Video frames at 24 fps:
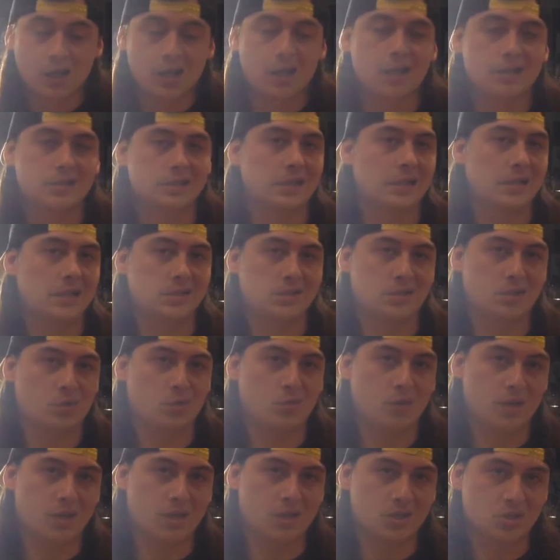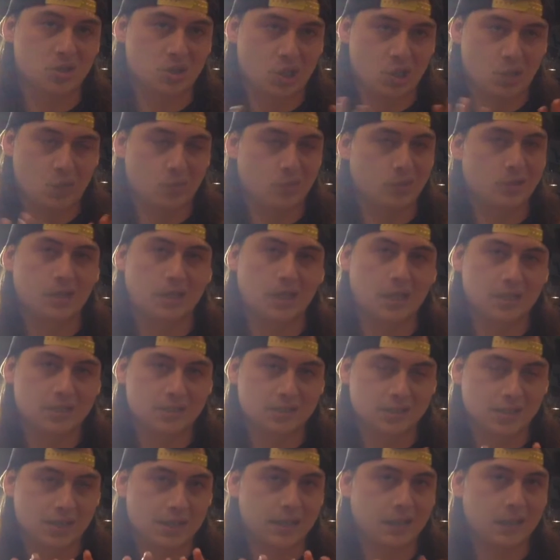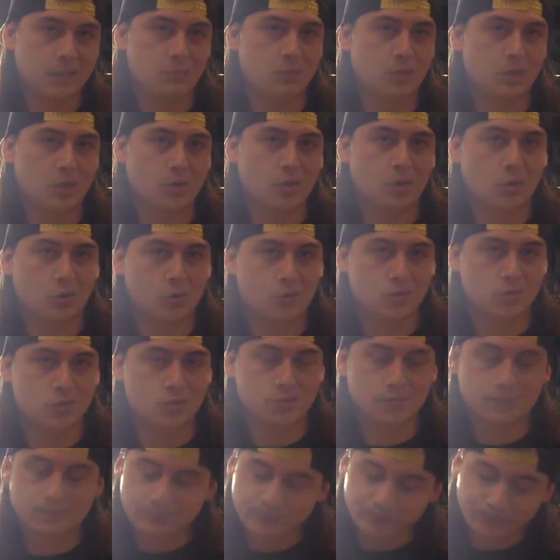And it's an easier way to generally get slightly bigger O's.